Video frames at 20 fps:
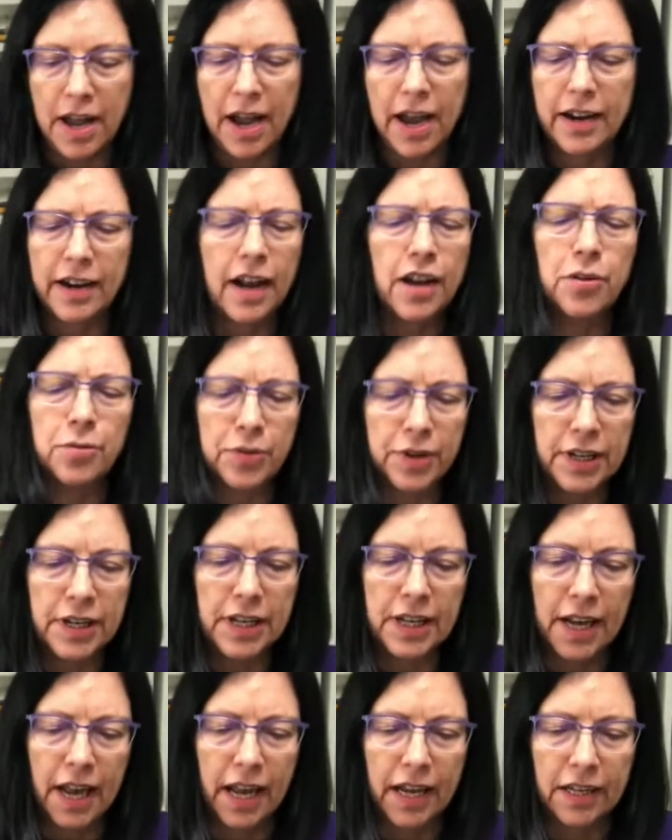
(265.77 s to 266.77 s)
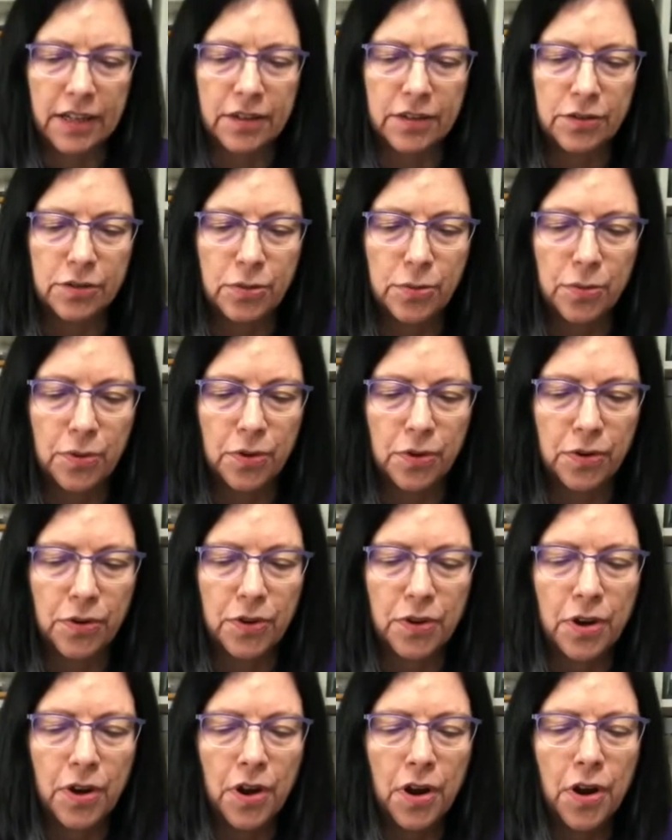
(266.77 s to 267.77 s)
And I really like to work
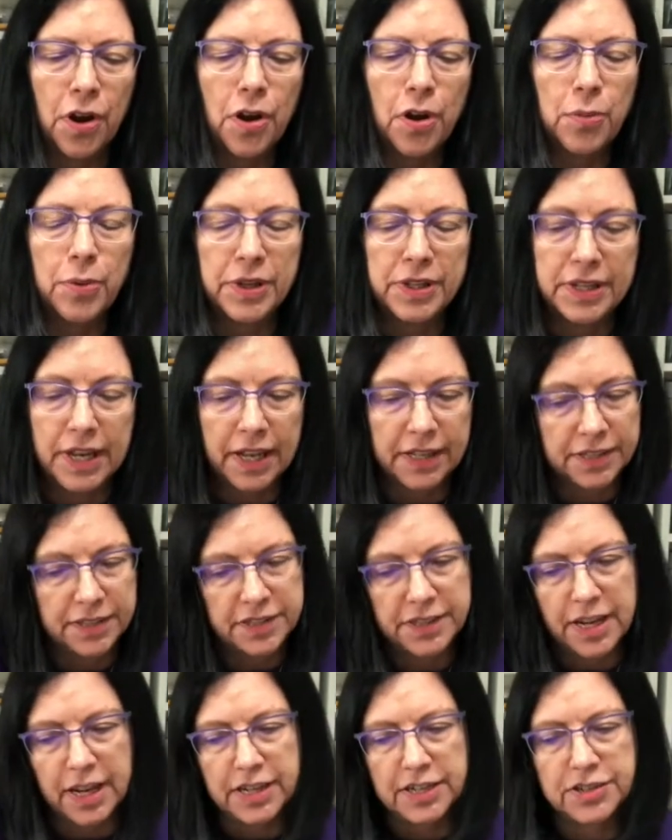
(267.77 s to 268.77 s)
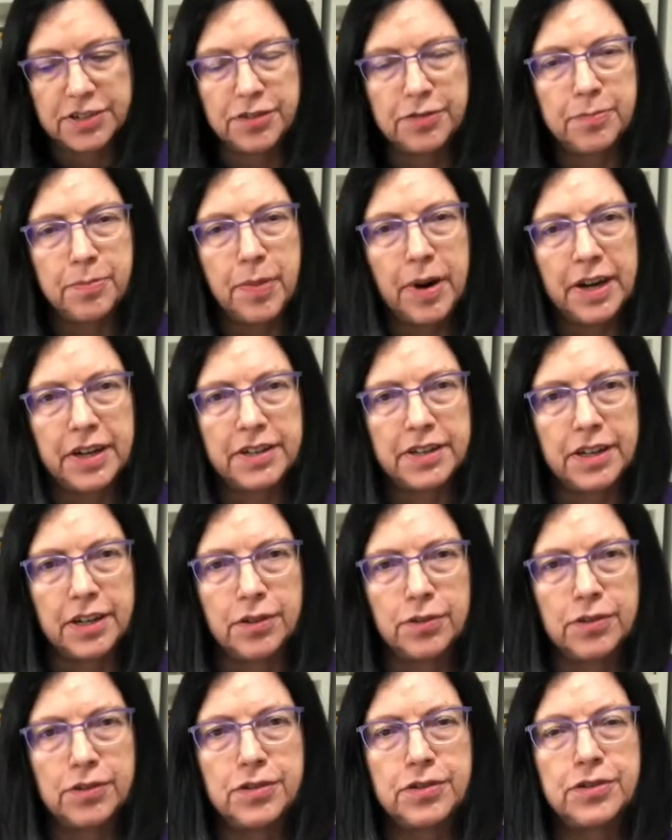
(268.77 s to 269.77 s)
with that size of
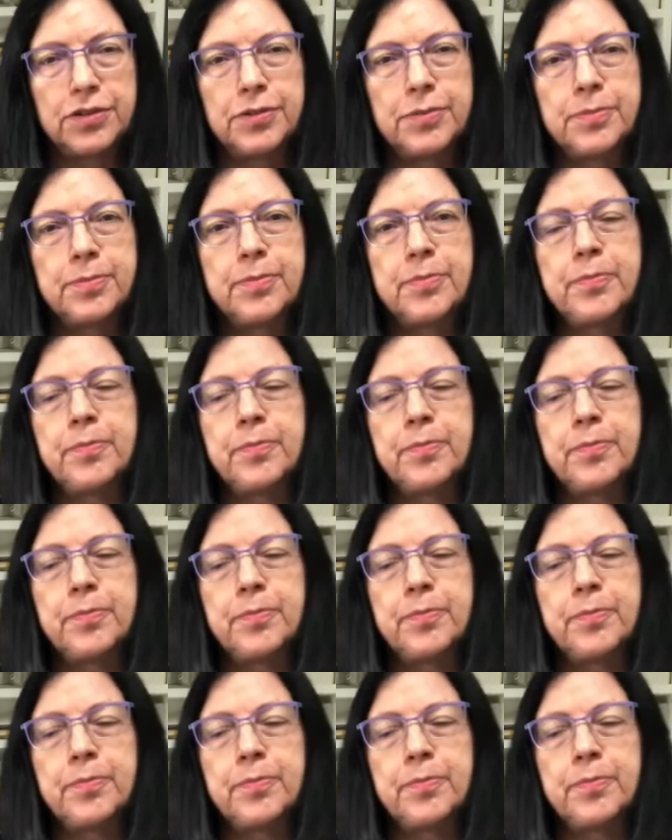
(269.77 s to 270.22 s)
particles.